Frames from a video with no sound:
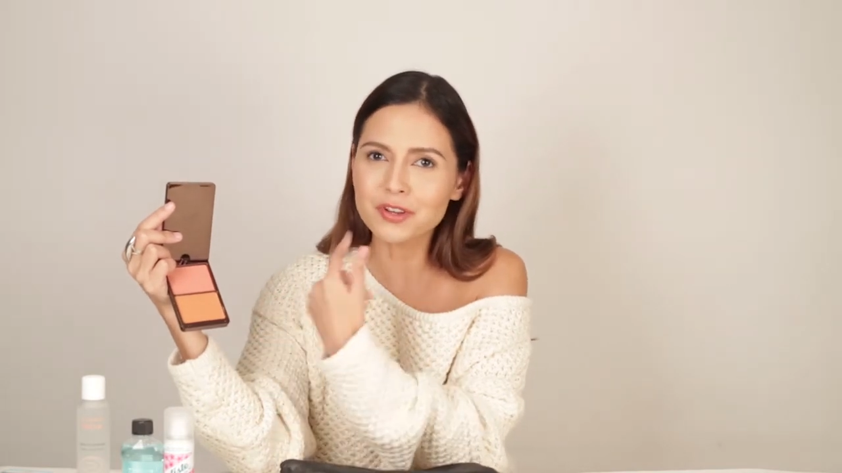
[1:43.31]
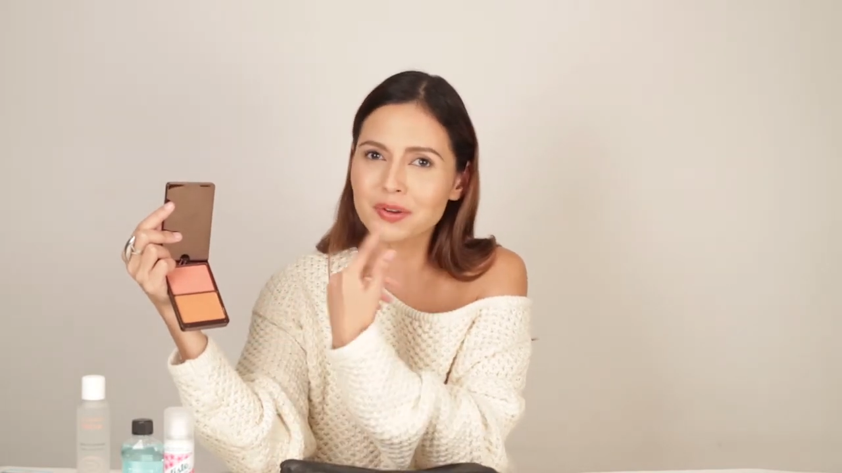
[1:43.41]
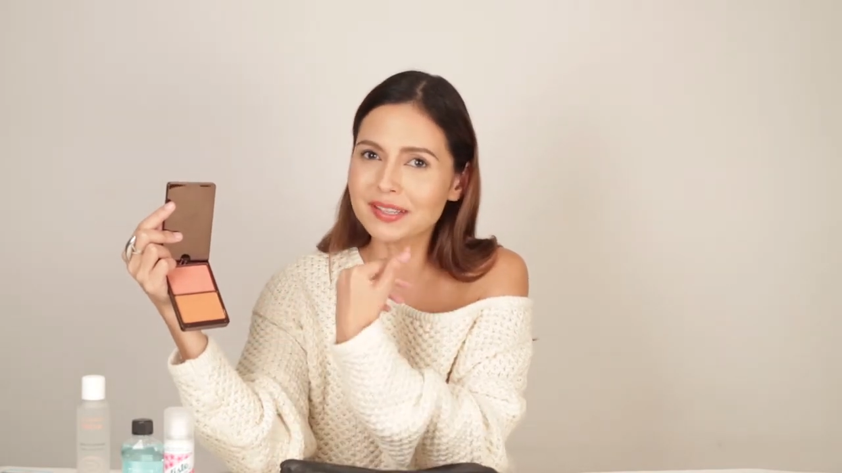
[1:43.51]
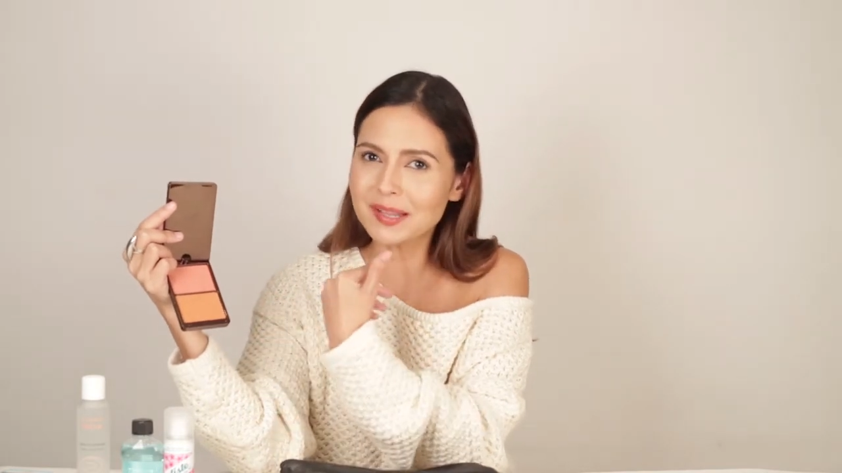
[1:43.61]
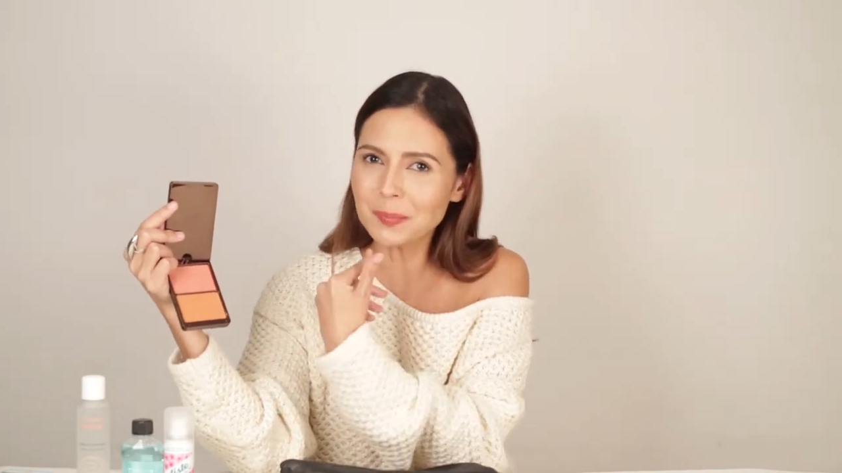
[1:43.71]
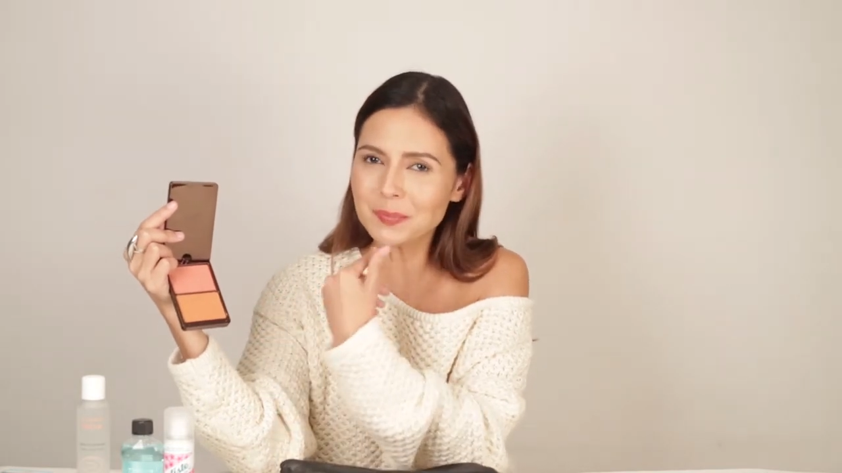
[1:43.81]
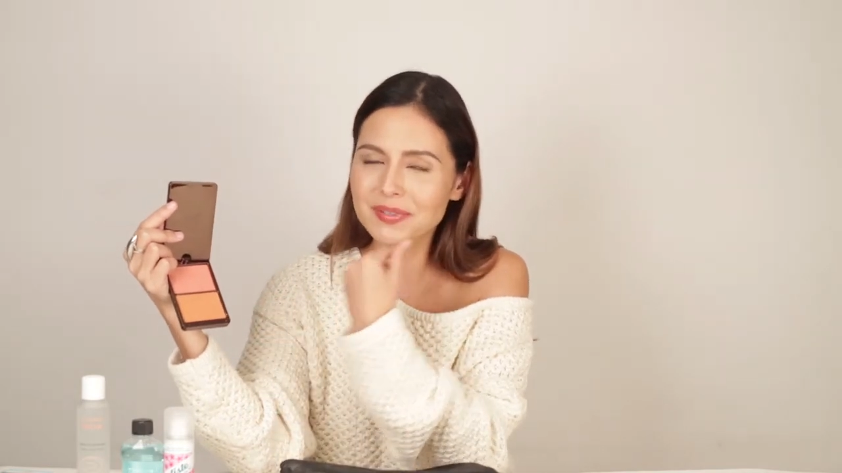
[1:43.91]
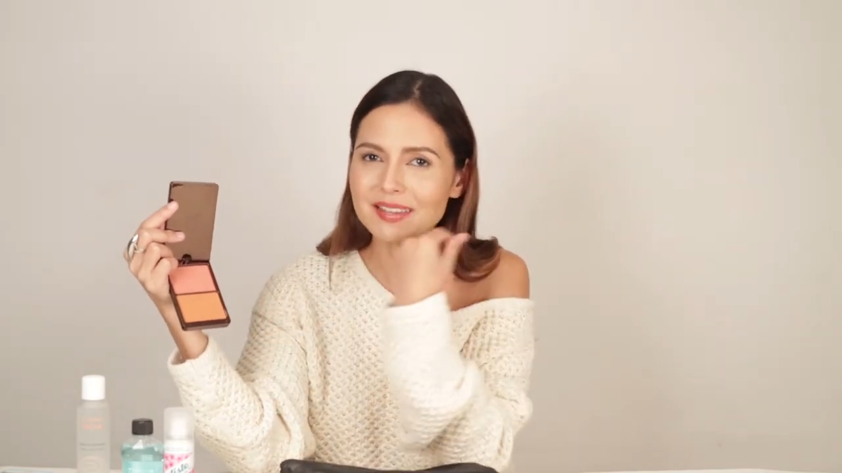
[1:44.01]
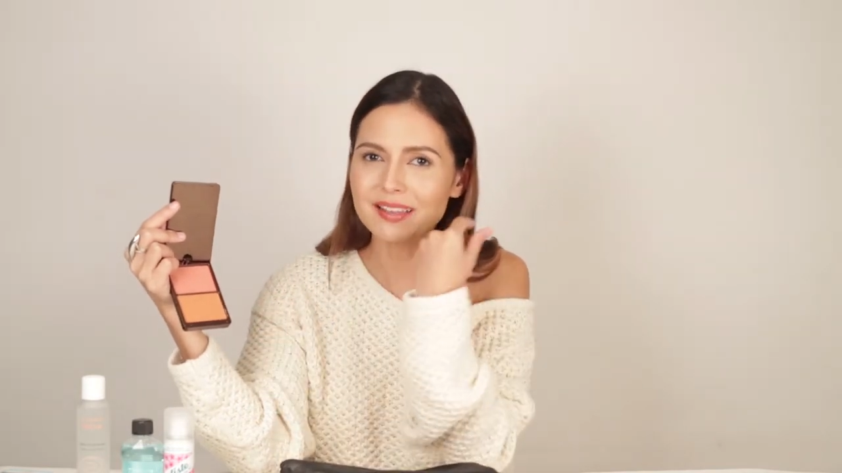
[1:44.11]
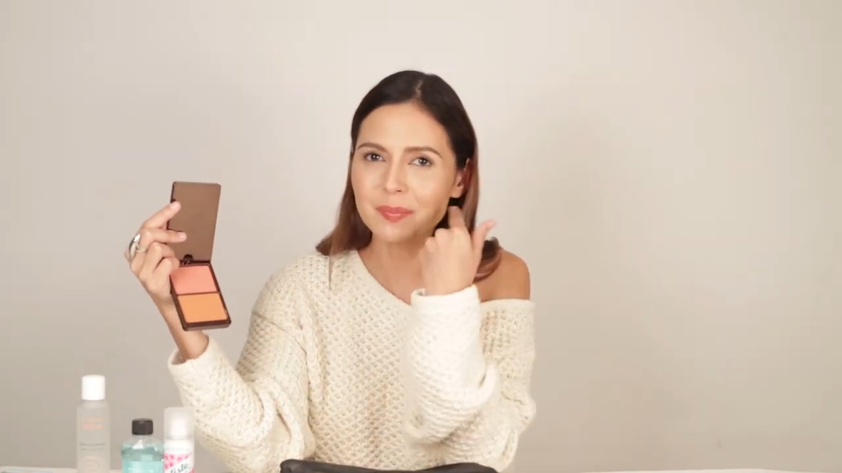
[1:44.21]
your
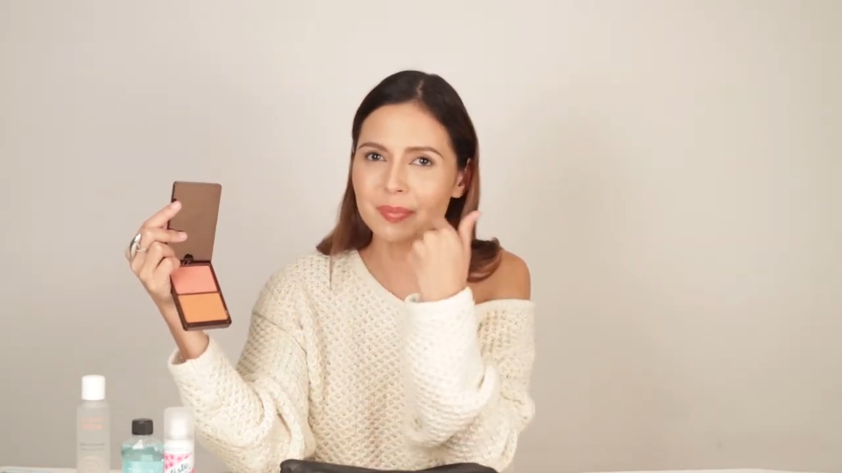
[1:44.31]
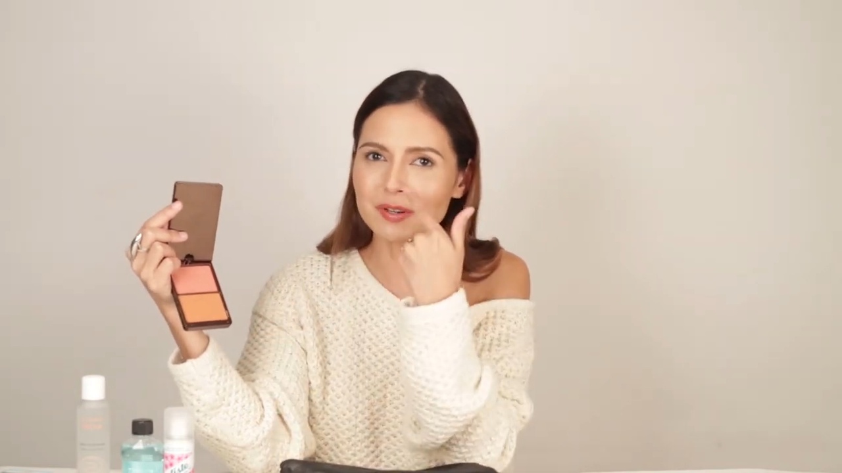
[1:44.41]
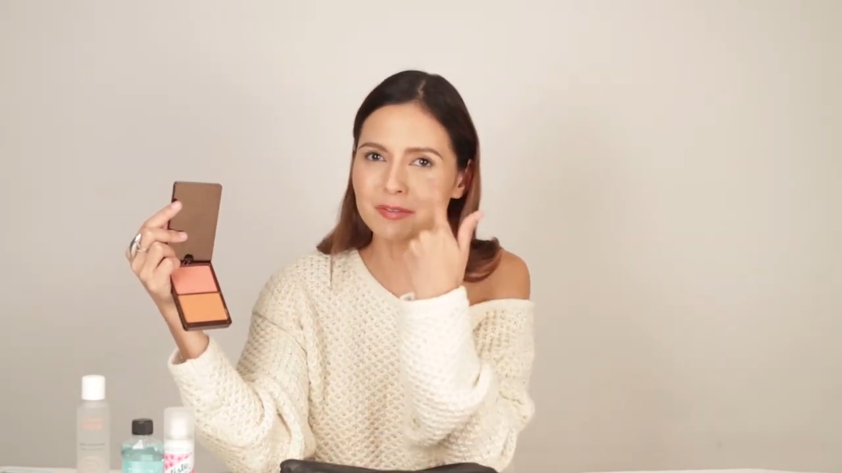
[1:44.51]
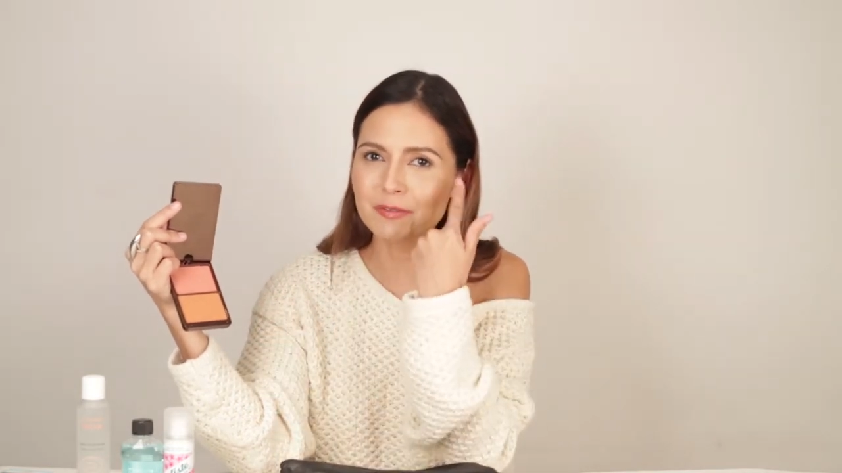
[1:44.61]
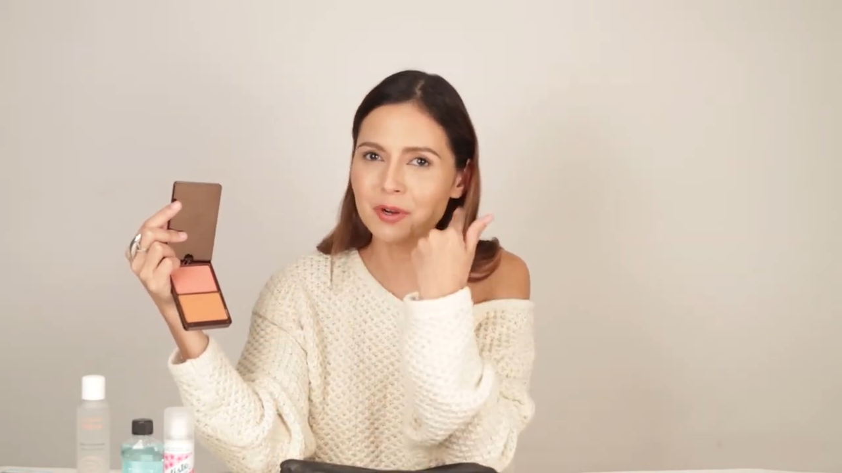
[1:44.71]
lips and a bit of